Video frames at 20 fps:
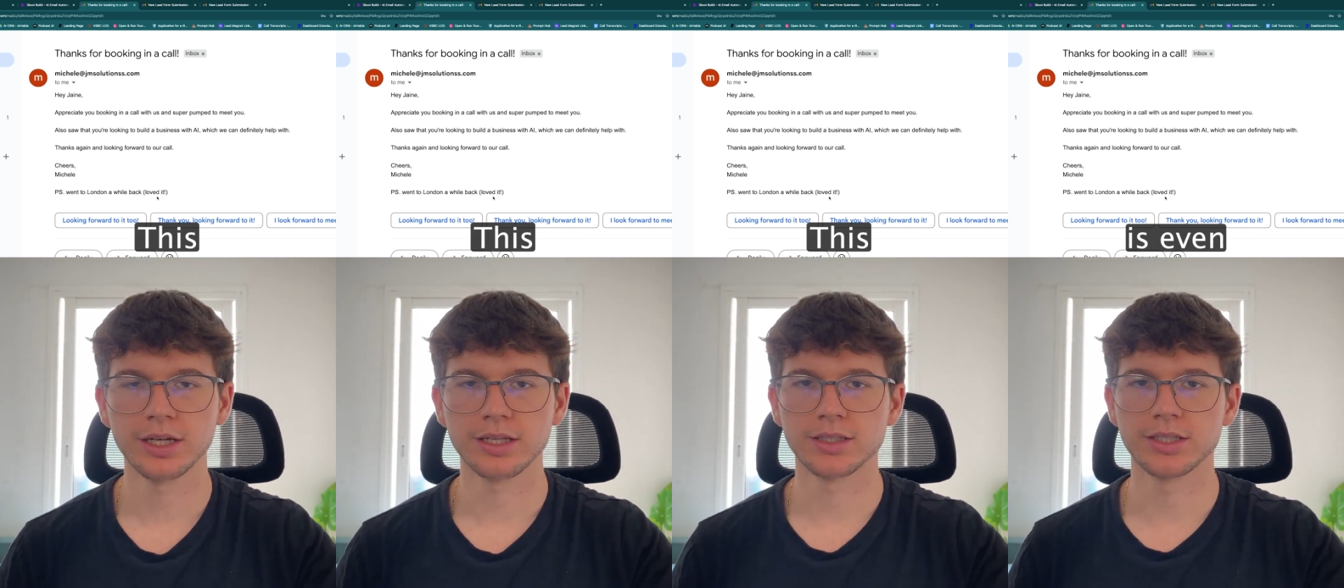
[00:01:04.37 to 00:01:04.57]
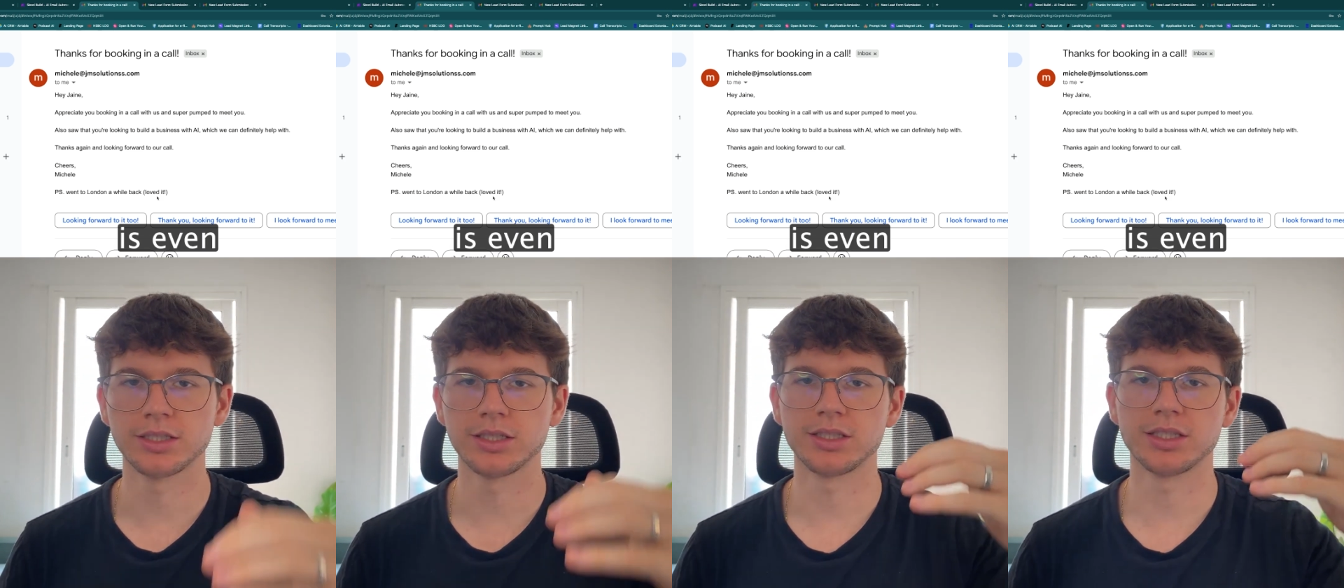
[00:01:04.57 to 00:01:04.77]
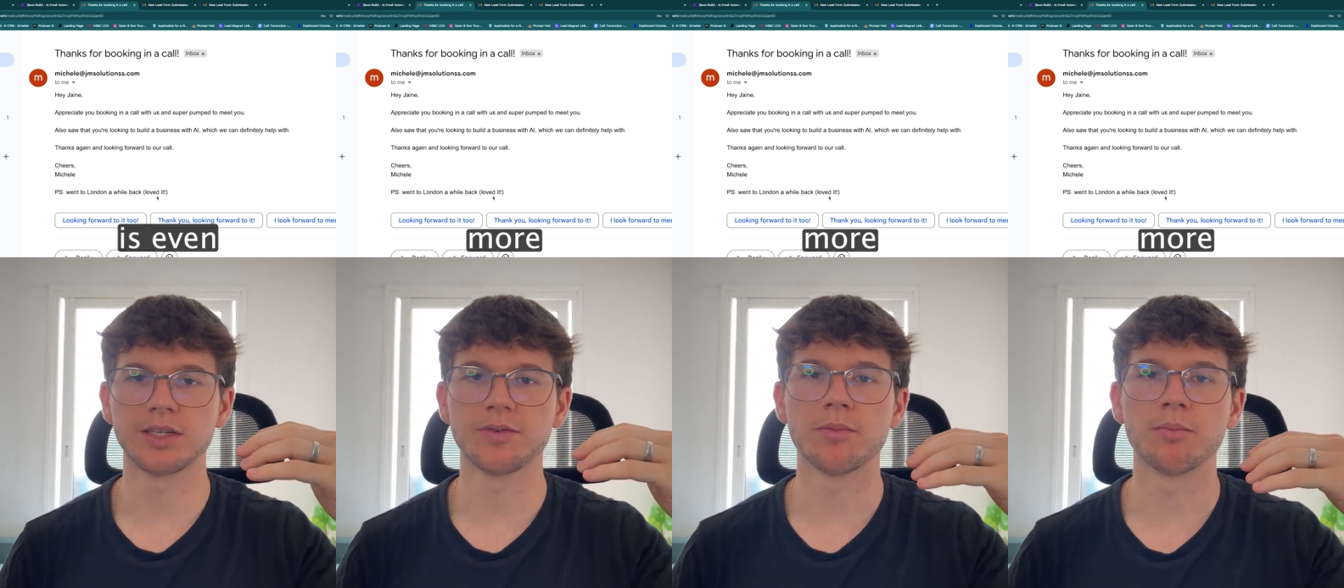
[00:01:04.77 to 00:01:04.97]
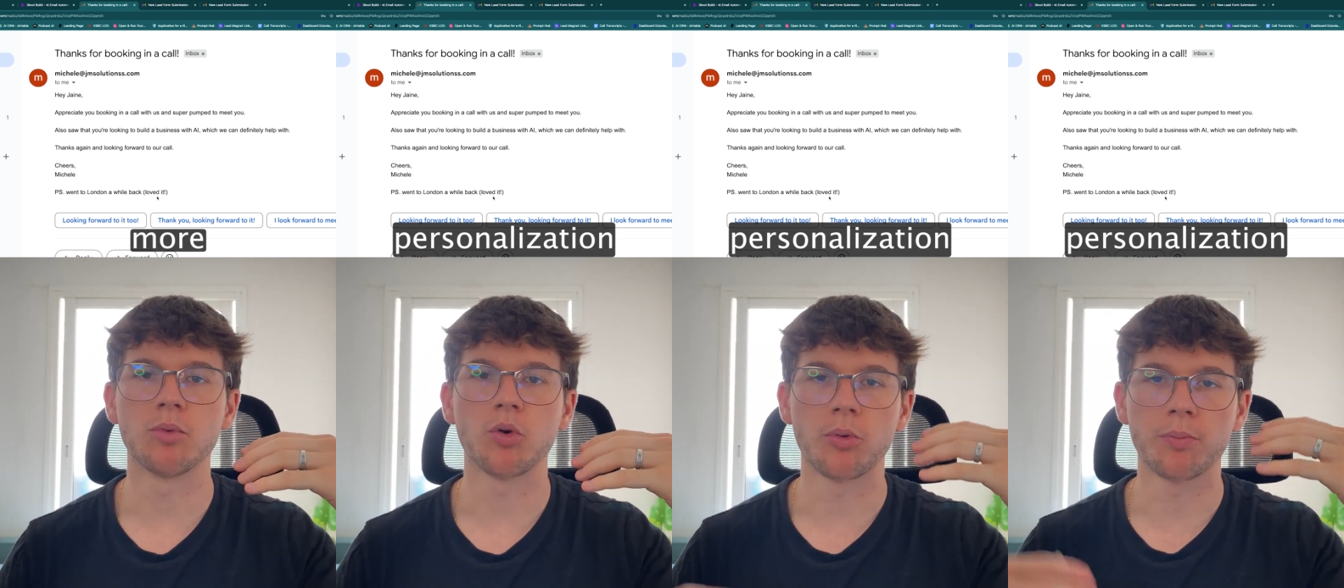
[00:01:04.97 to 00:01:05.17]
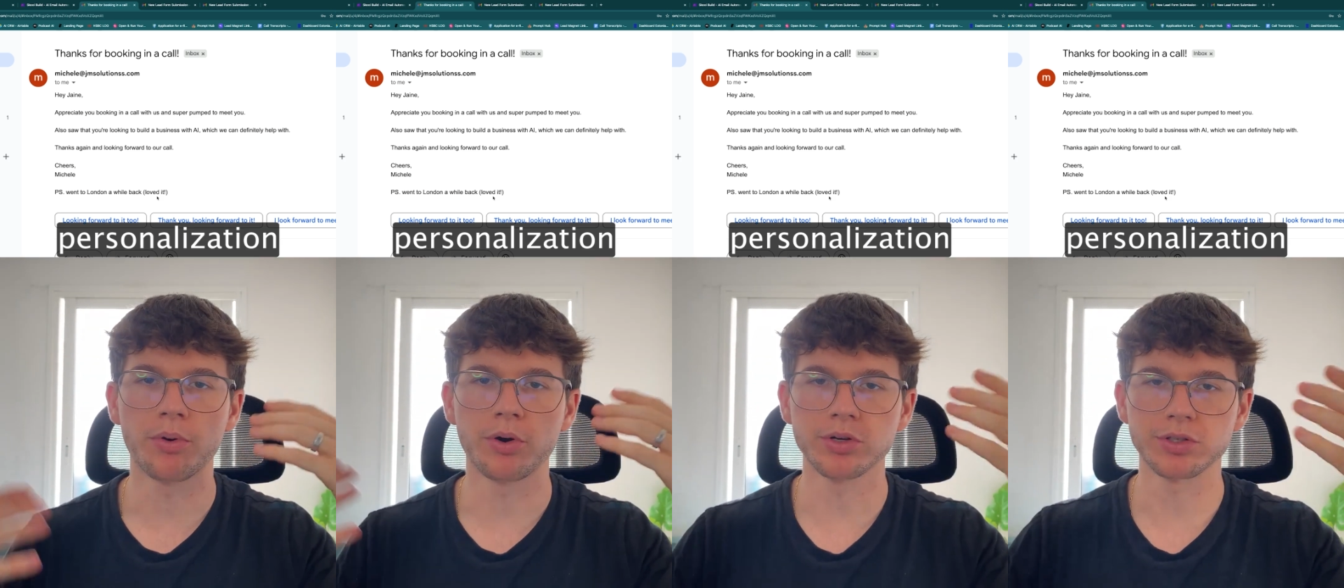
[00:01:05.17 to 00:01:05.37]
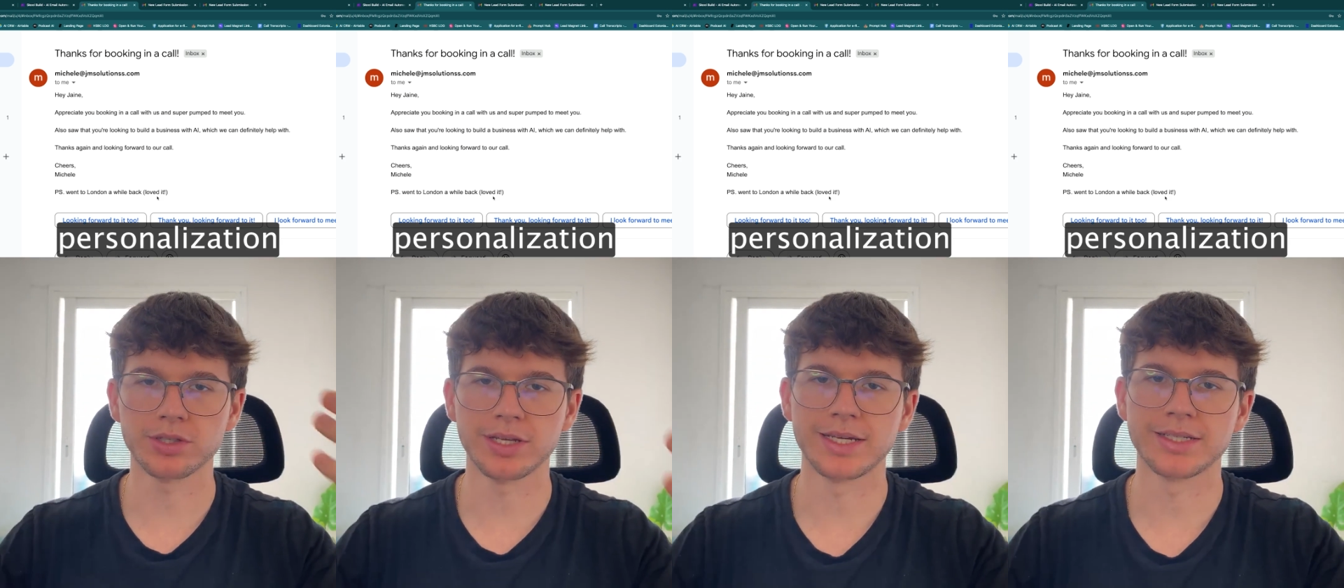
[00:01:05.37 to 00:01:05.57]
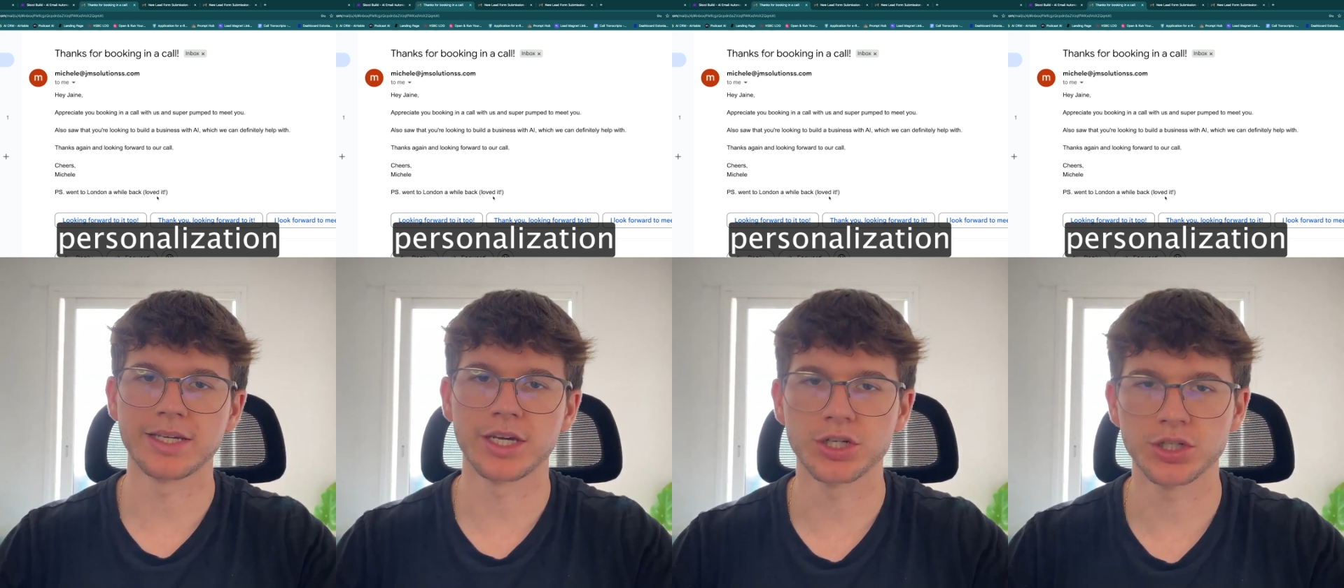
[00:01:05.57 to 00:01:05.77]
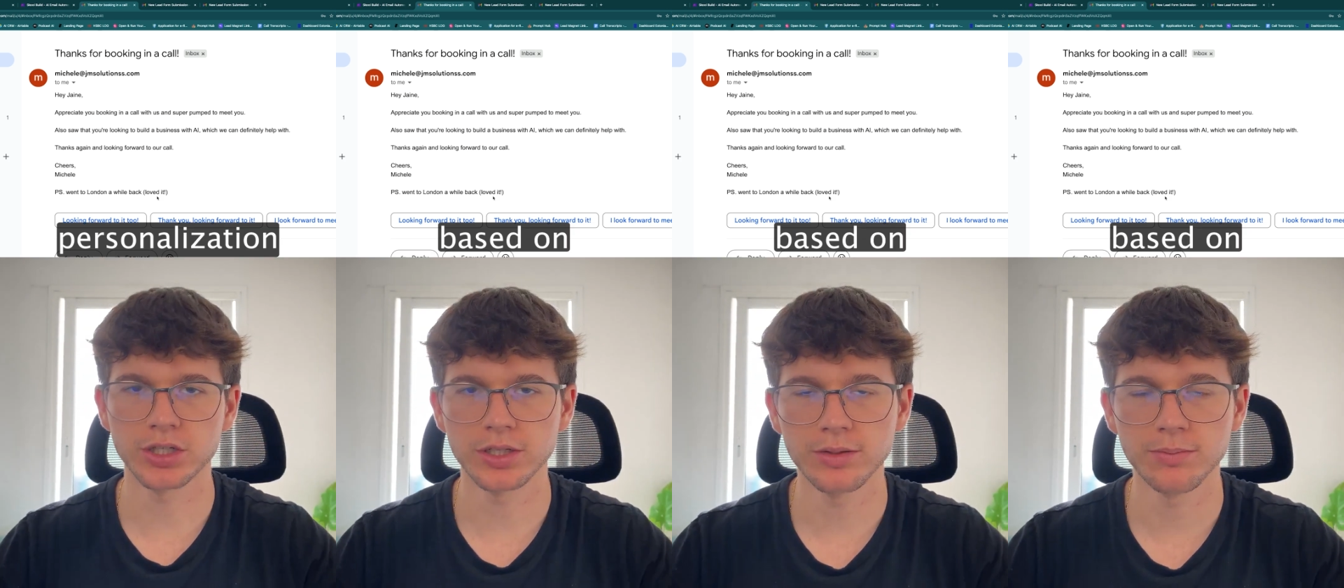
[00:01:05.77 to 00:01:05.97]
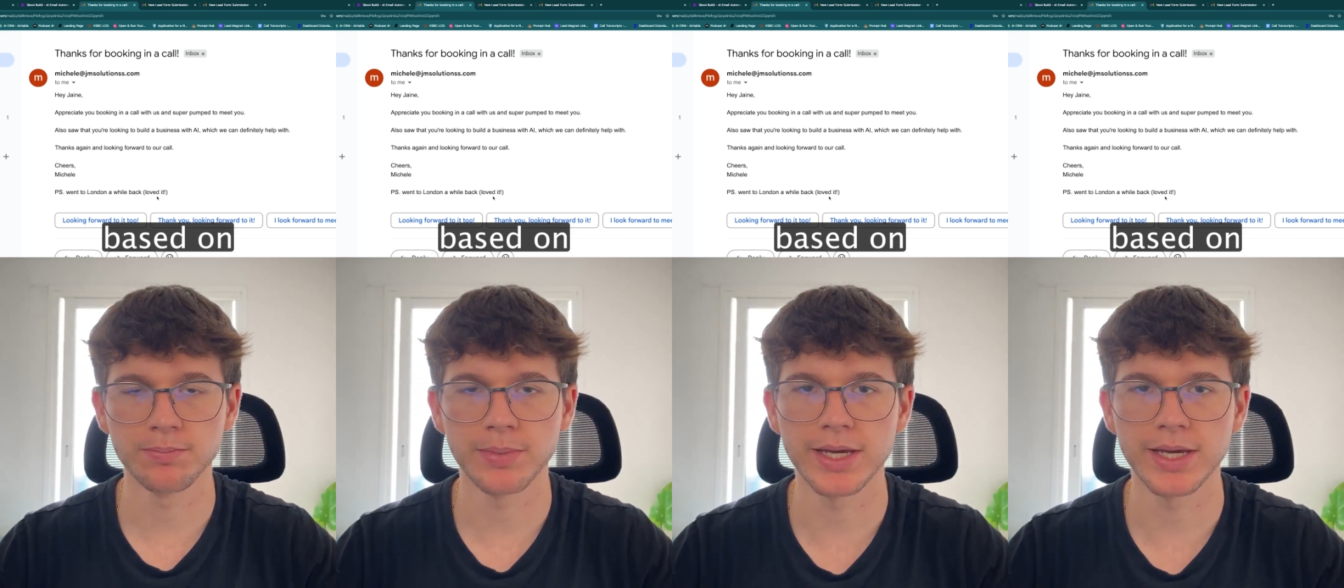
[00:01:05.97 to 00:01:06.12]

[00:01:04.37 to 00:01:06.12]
This is even more personalization